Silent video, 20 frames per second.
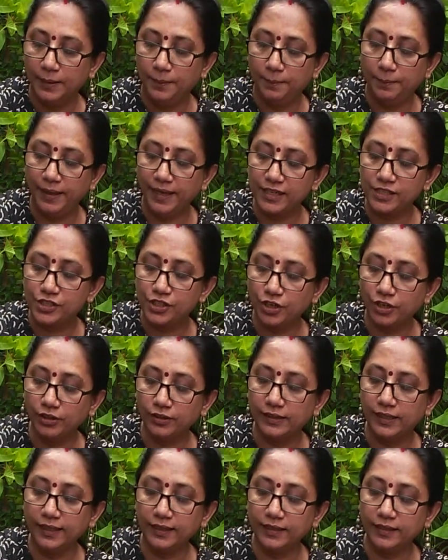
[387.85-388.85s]
Make sure
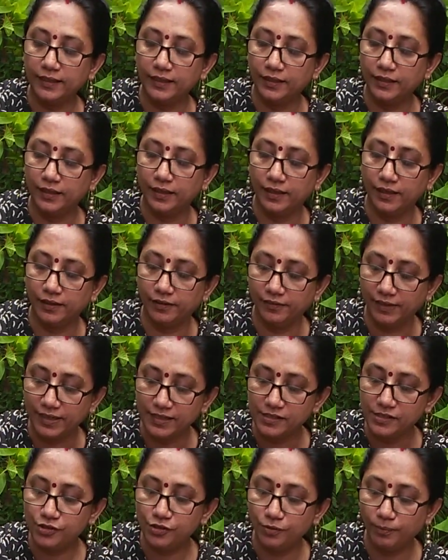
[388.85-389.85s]
that
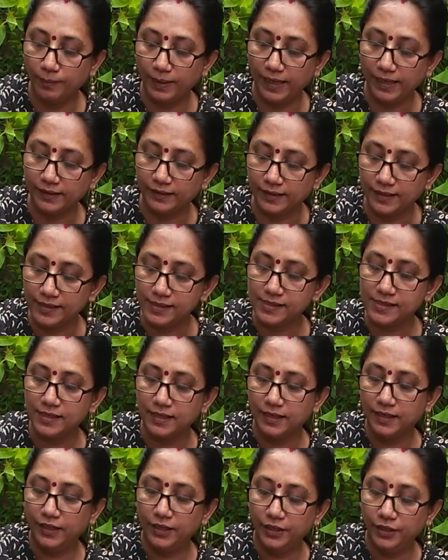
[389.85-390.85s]
once you make this,
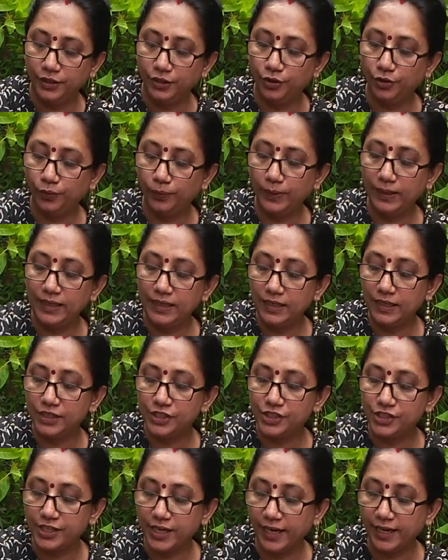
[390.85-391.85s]
you will
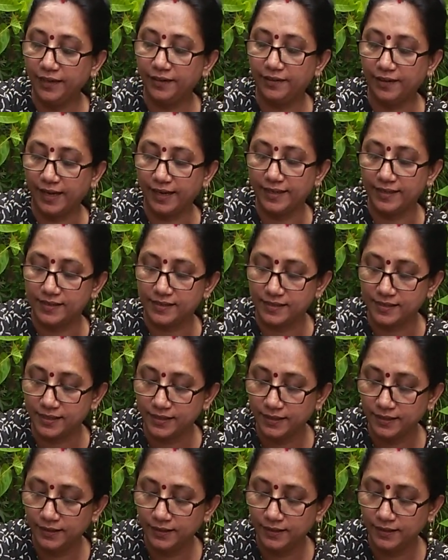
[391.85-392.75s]
shade dry it,